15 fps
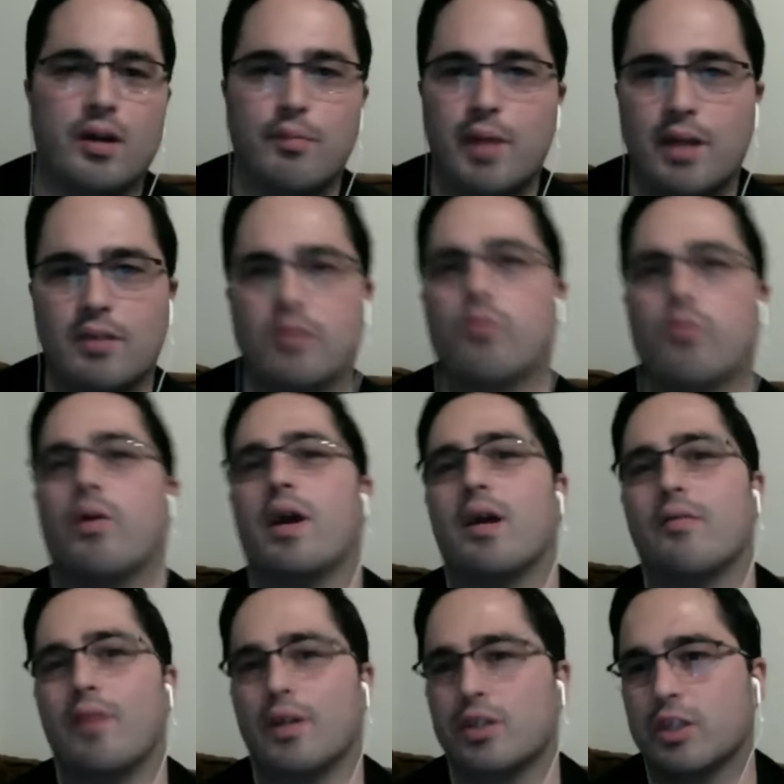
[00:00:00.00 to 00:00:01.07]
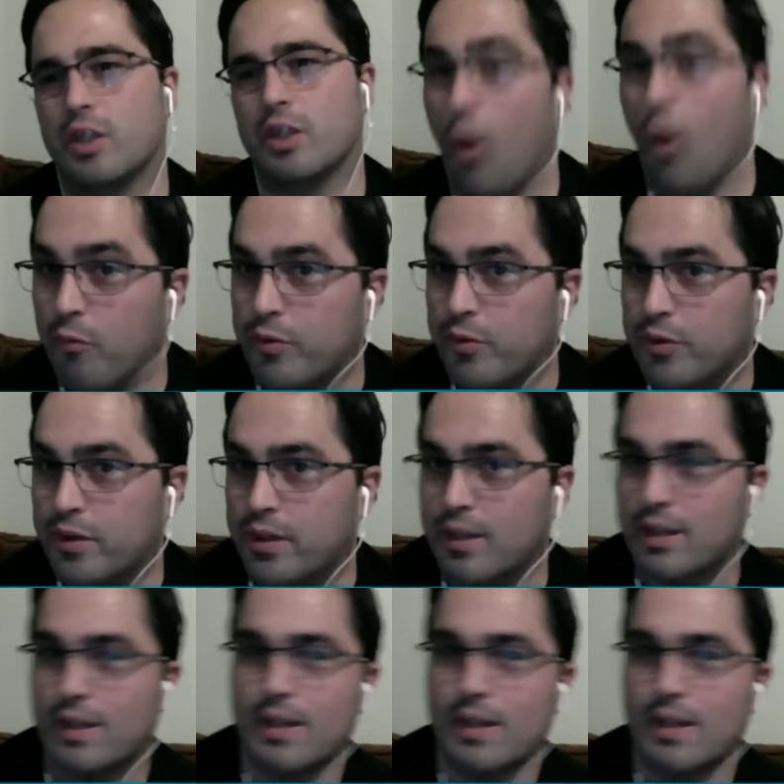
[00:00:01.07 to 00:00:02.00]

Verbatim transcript: to make their way eventually, hopefully,